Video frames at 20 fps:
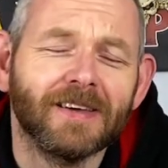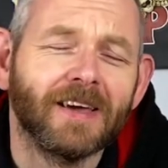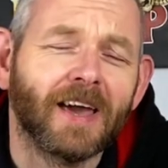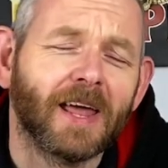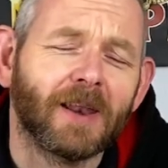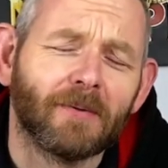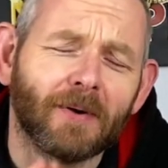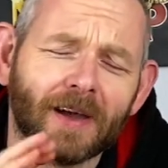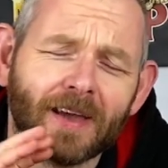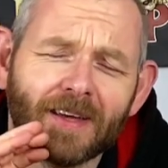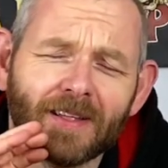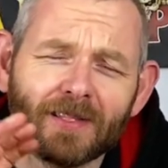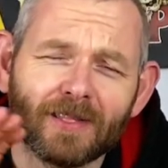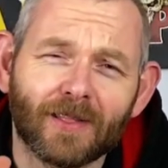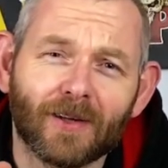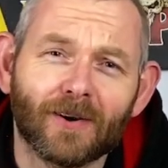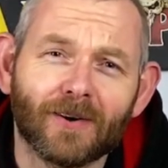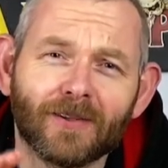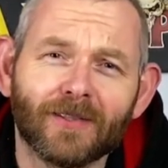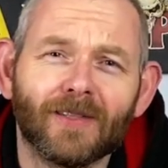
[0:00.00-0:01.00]
Anyway,
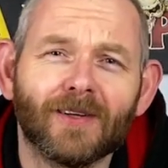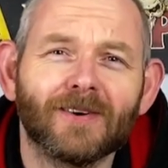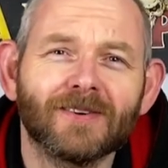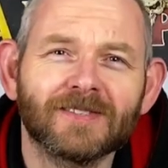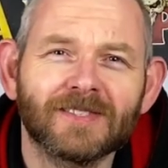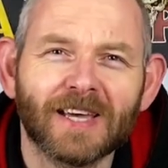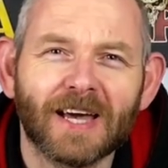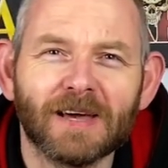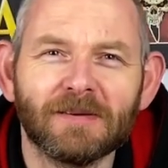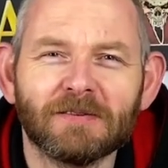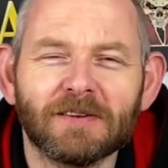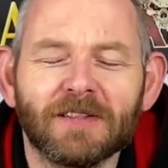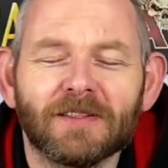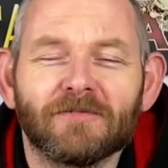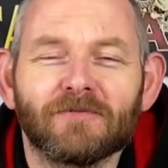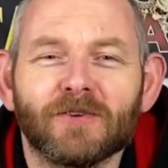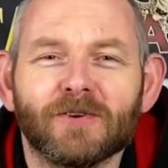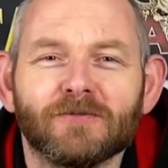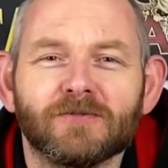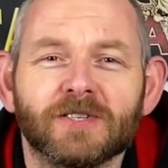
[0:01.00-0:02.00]
long time into the
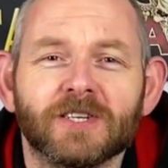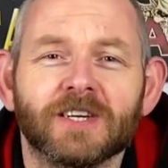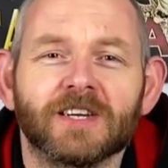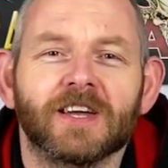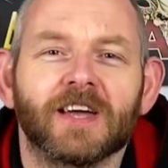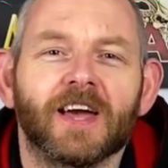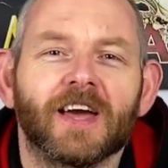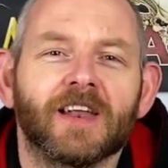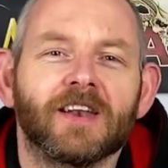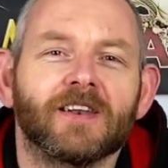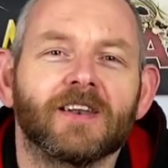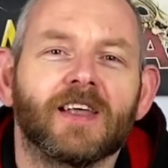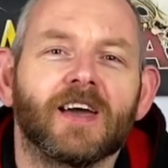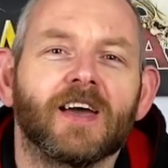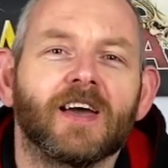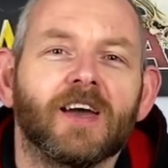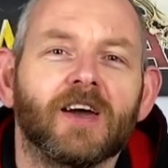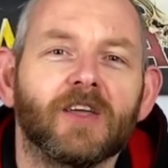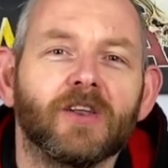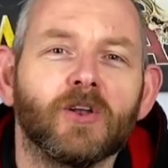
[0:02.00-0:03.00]
future, and
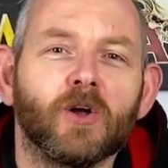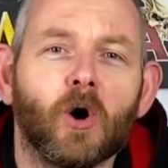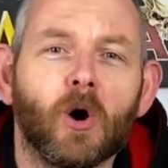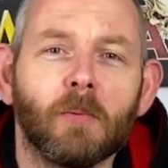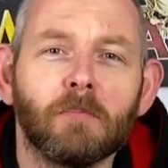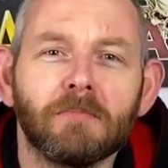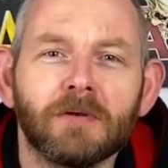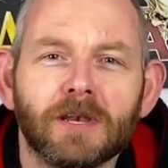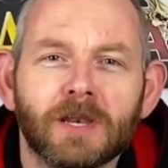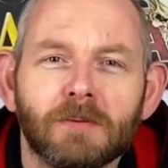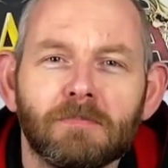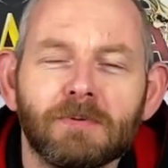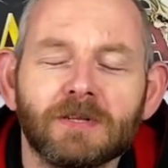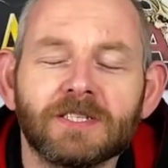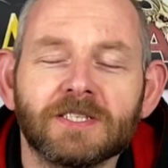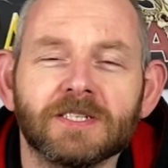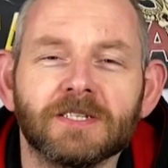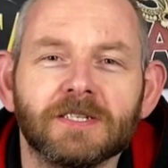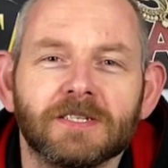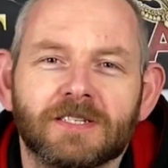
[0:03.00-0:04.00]
an
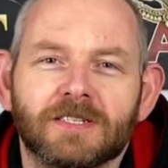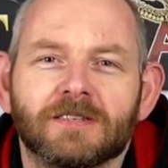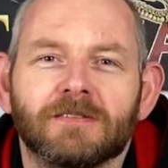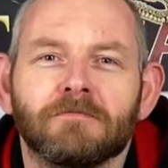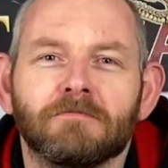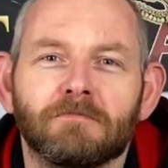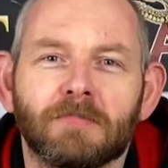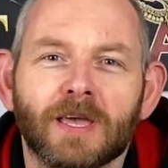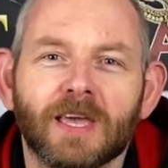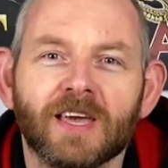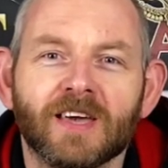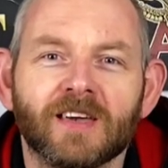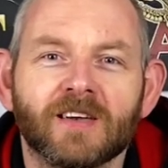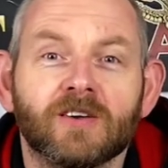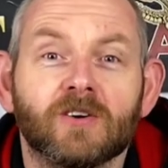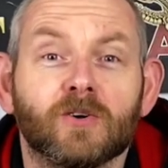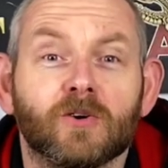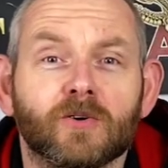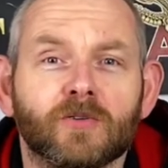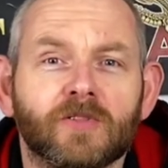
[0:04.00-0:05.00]
omnipotent being
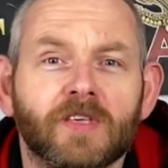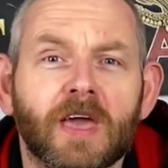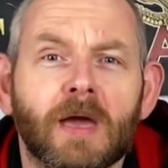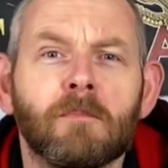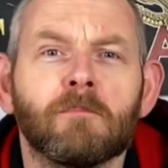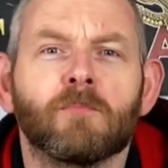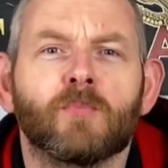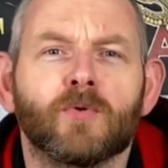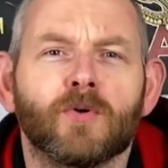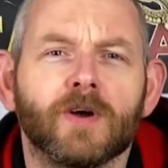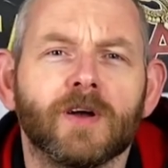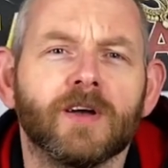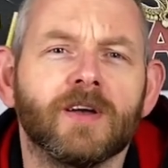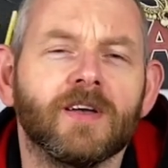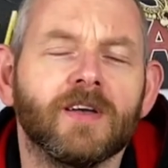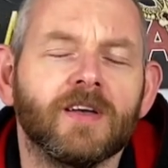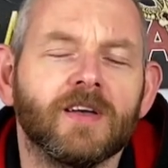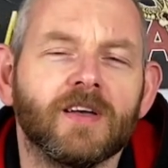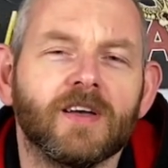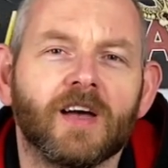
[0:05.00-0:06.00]
called the Emperor
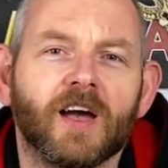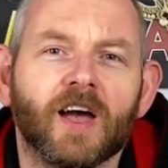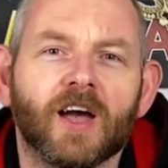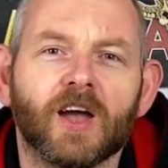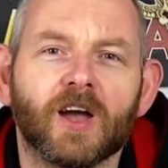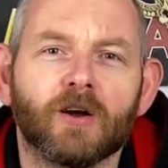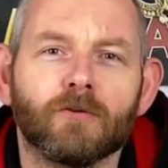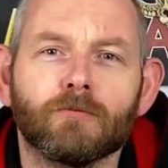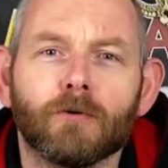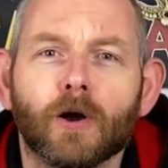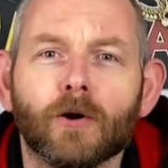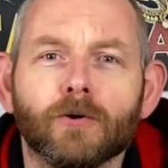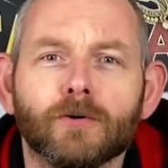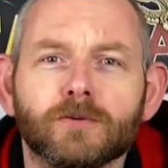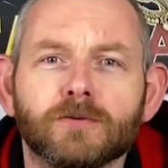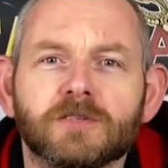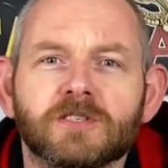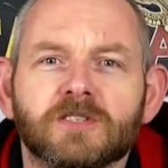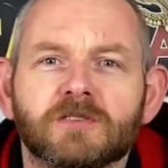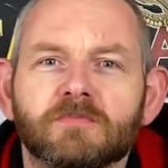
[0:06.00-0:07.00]

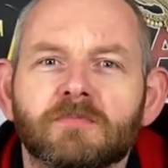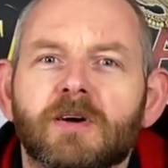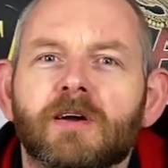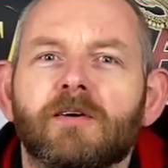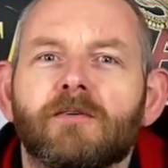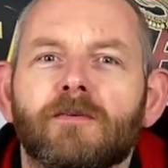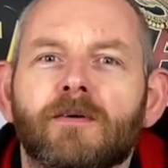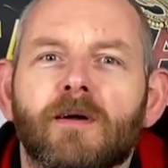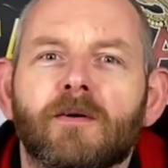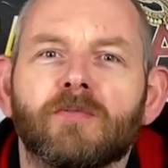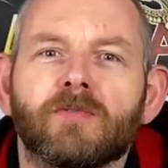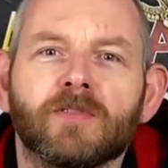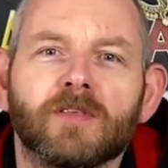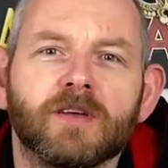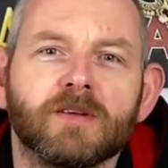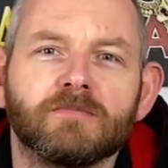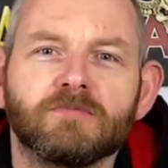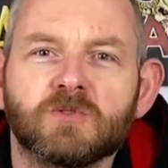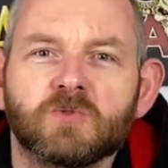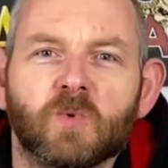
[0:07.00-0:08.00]
arose somewhere around
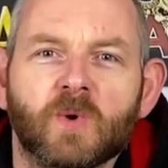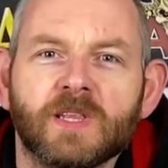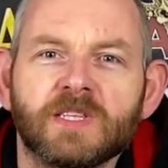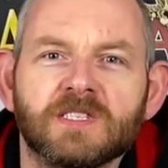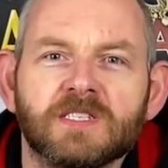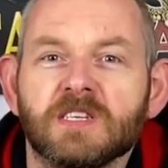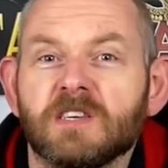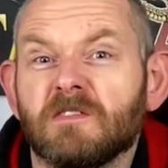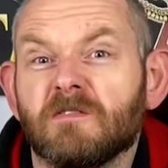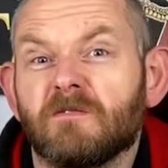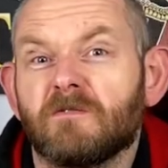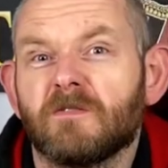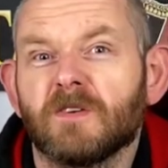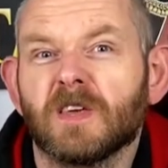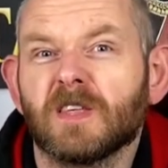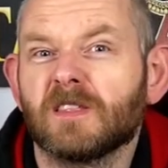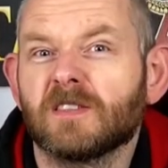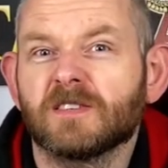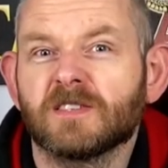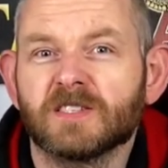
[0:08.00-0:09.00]
the
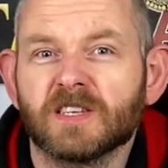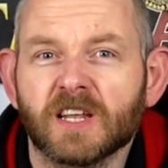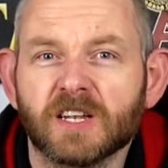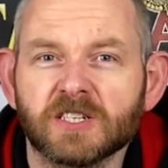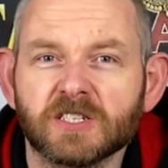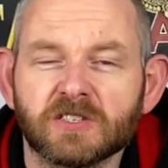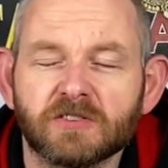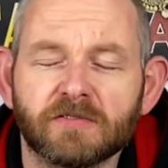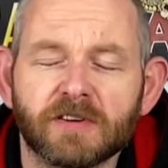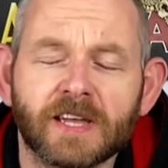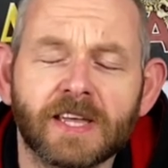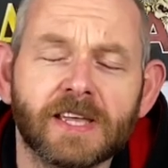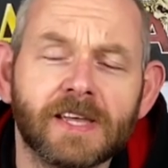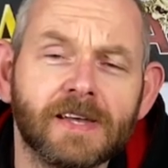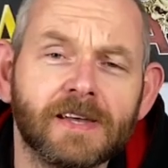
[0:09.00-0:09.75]
25th century,